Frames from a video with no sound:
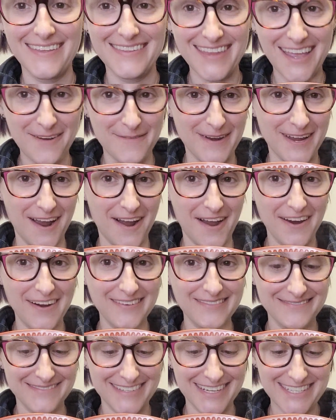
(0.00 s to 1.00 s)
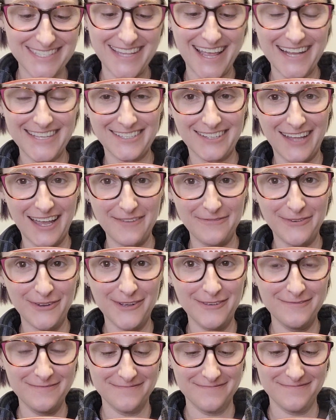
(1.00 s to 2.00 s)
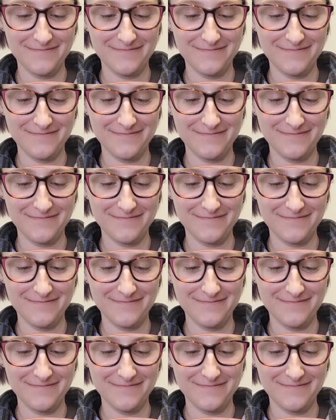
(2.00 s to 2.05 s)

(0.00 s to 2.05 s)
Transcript: There we are. Isn't that delightful?